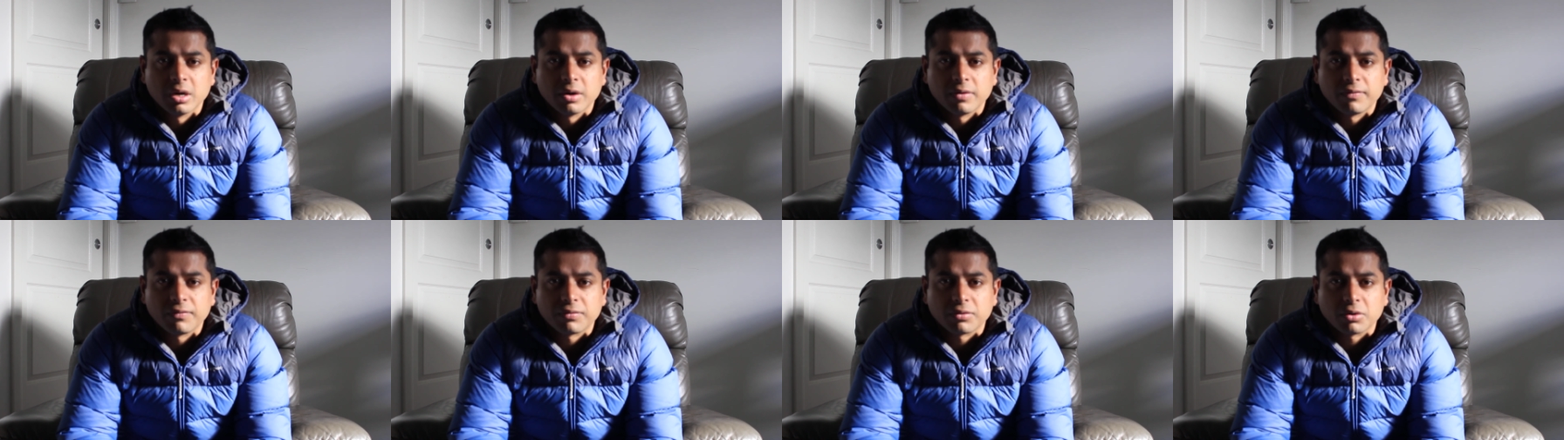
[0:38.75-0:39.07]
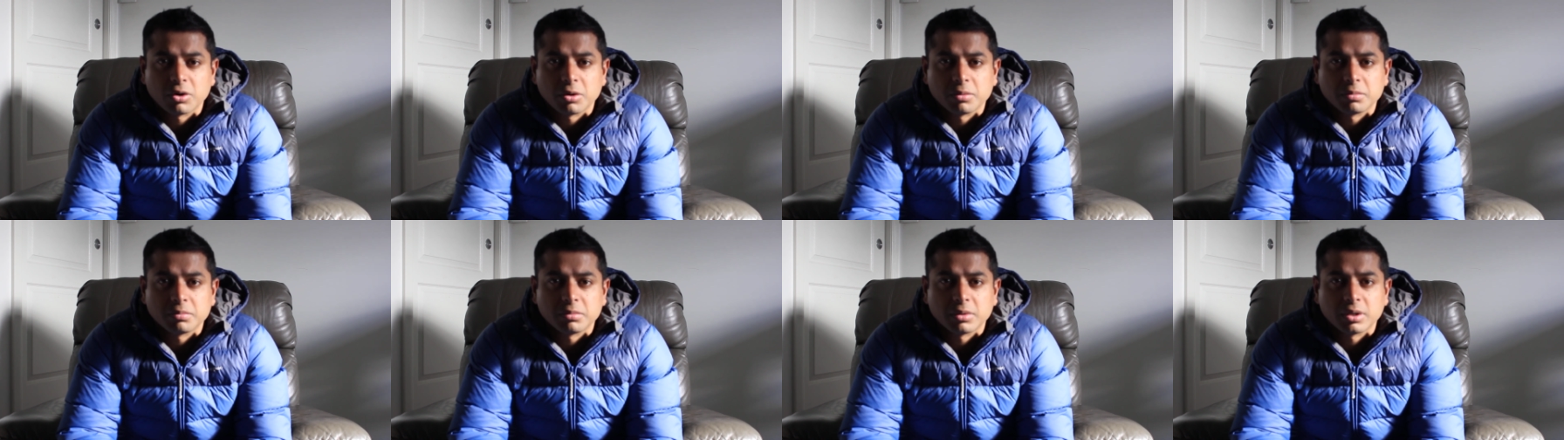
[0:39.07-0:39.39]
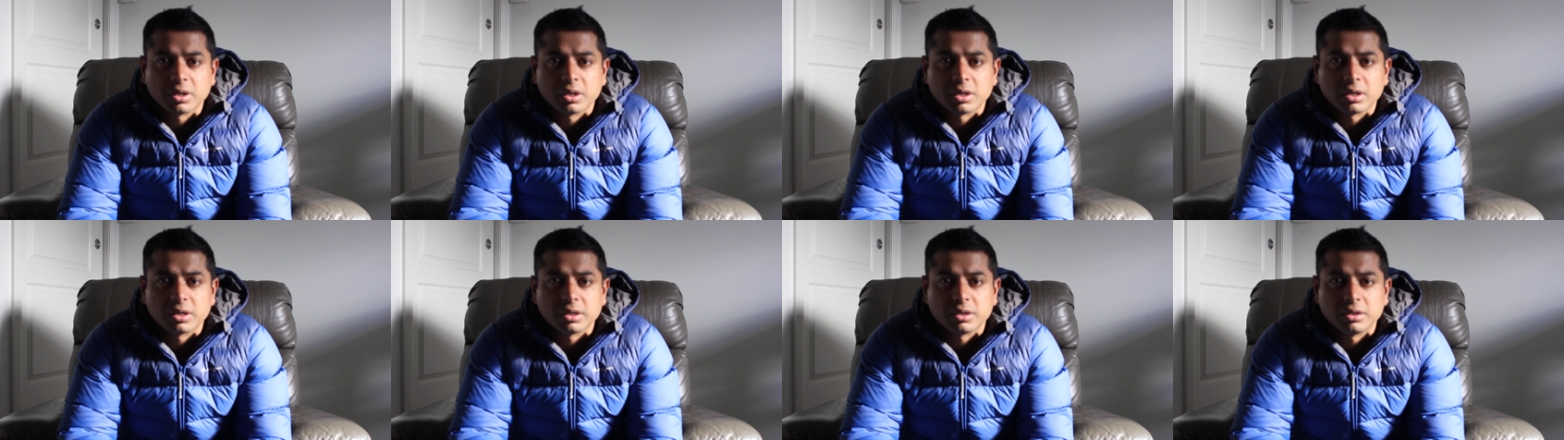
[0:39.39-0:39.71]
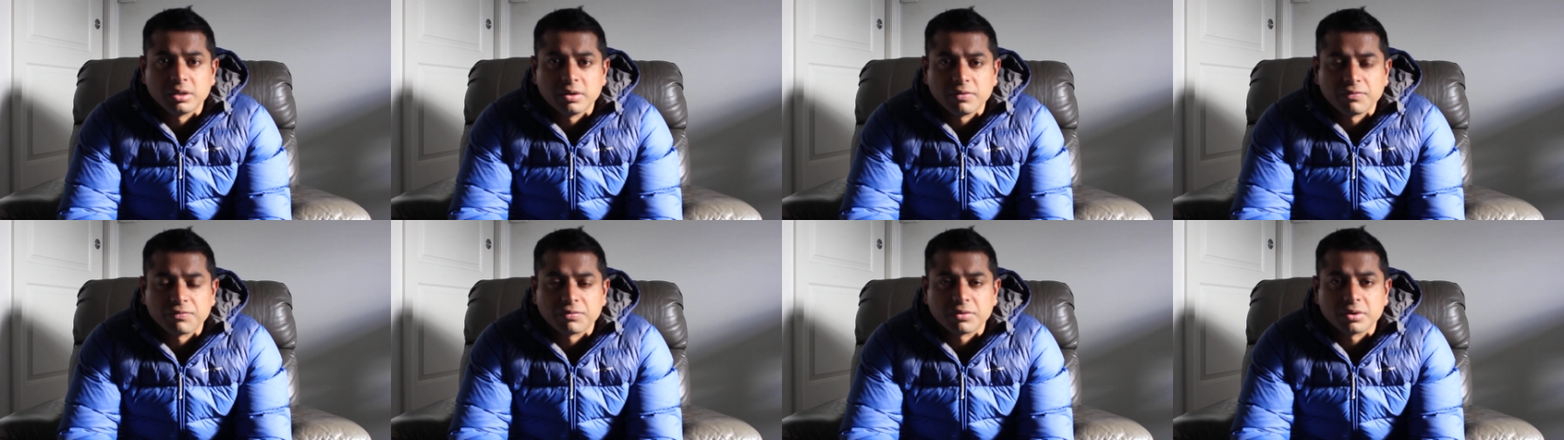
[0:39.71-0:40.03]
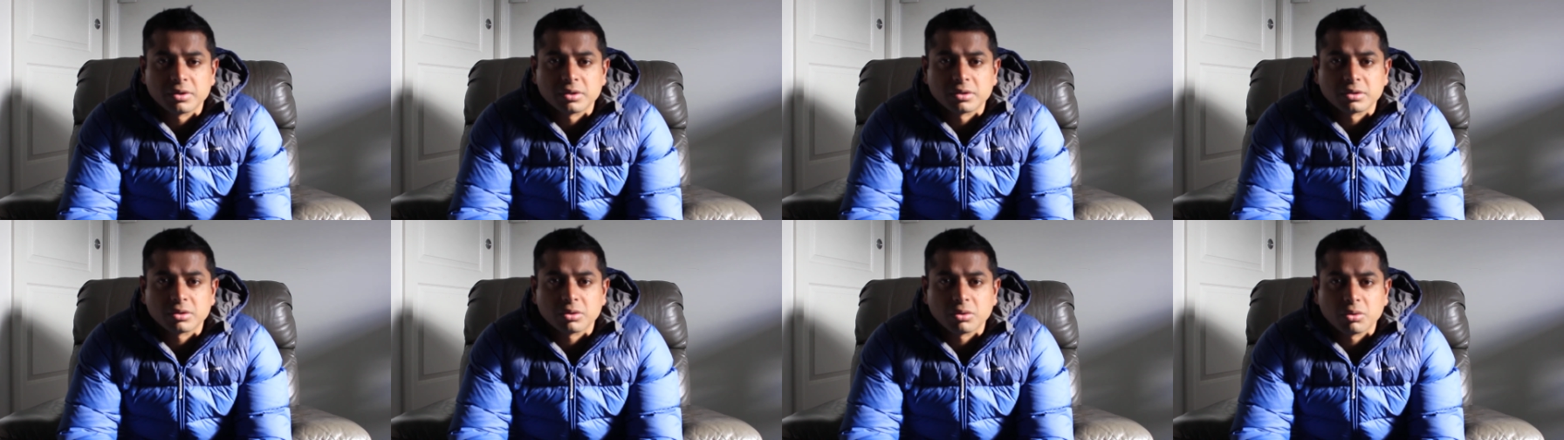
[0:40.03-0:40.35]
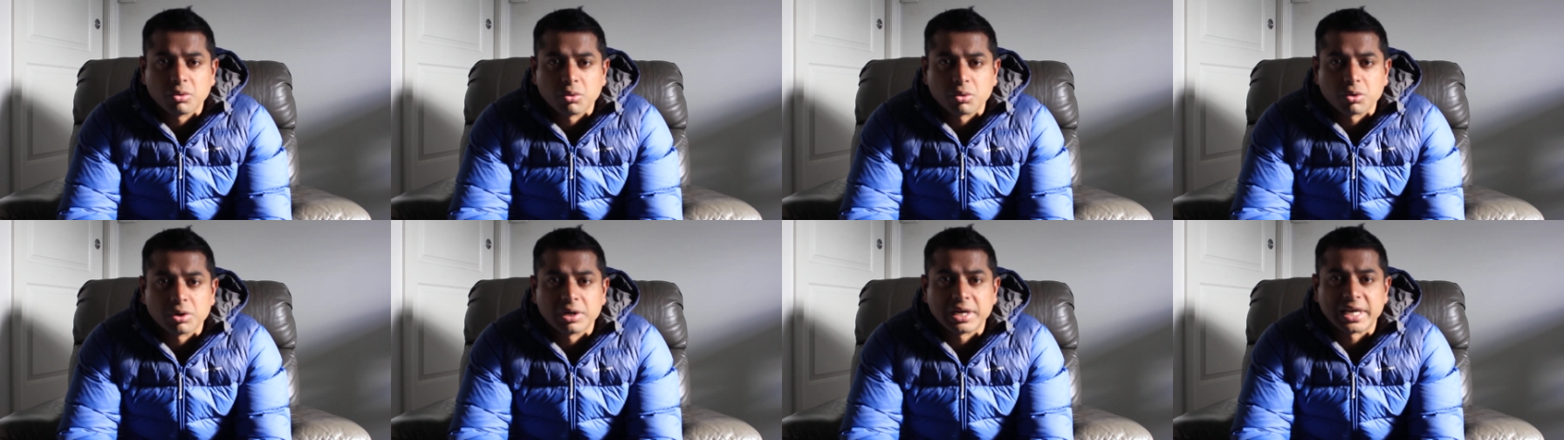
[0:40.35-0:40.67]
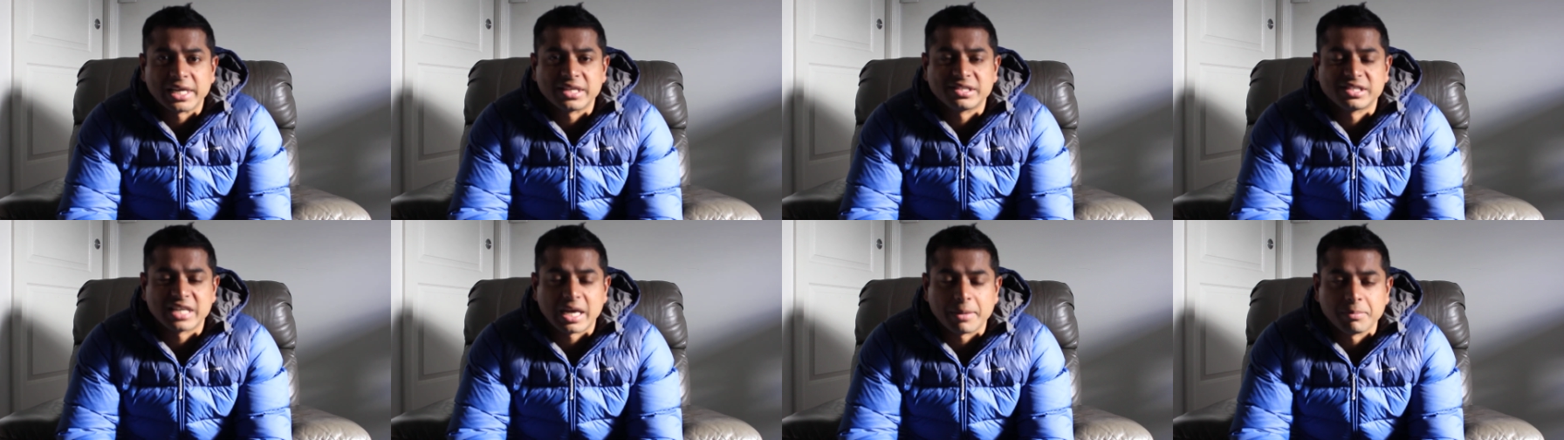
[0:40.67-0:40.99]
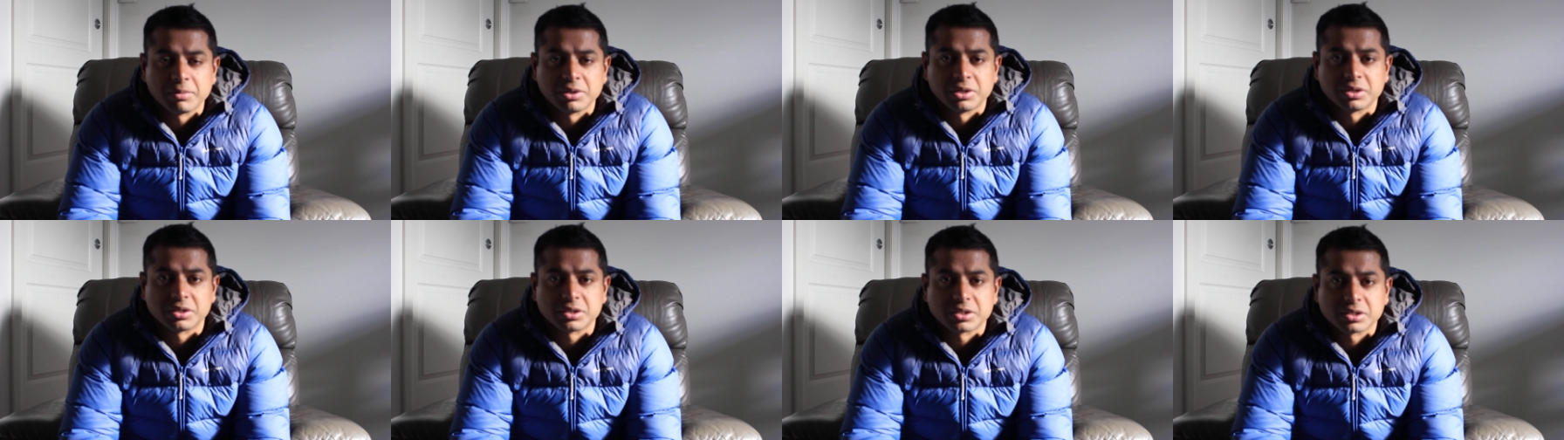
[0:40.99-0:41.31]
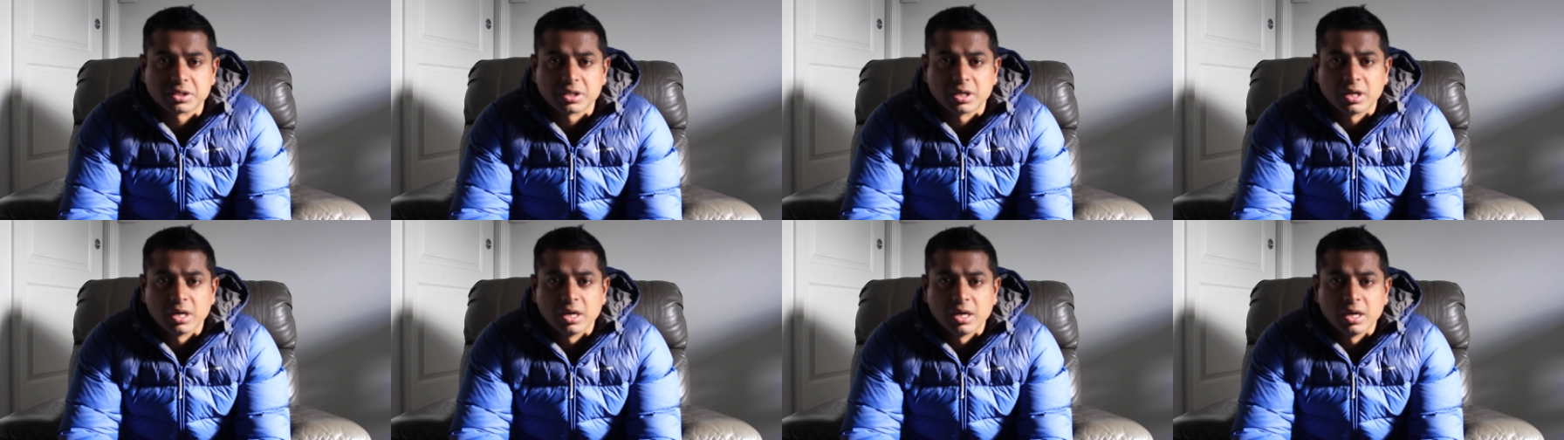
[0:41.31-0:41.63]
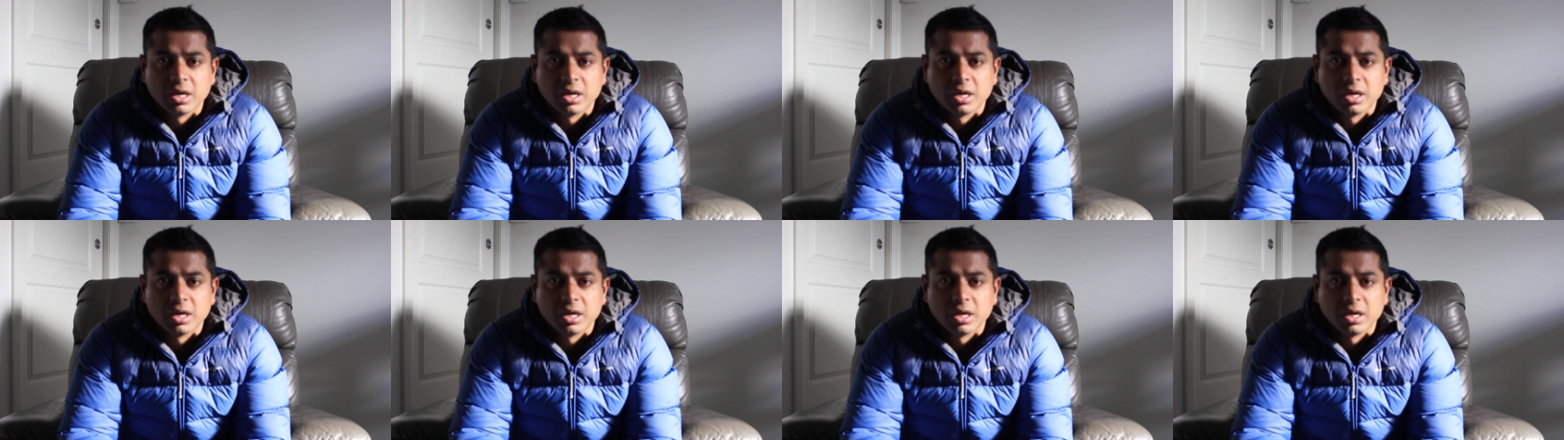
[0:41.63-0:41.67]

from uh, different oral examiners.